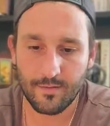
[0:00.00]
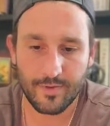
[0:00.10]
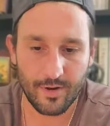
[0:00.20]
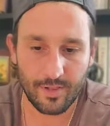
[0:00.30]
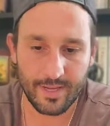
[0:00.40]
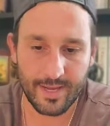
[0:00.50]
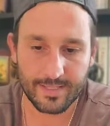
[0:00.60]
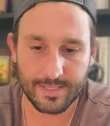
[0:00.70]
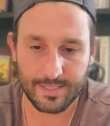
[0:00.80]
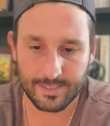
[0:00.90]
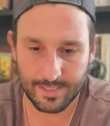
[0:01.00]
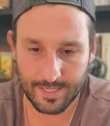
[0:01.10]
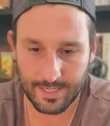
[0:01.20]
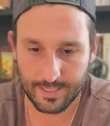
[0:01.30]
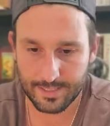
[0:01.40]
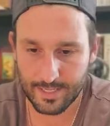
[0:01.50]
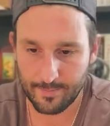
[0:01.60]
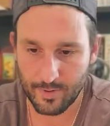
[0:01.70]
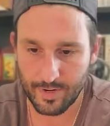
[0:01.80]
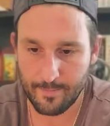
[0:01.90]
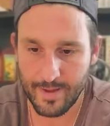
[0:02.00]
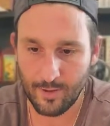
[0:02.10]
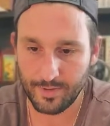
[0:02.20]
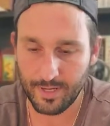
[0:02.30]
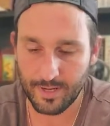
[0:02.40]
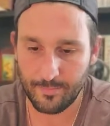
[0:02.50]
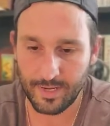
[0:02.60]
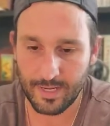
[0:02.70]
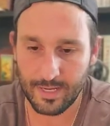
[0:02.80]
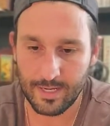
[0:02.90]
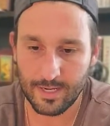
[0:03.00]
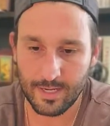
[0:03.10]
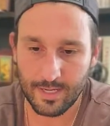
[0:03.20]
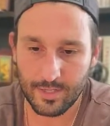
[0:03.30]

Verily, as a city set upon a mount cannot be hidden,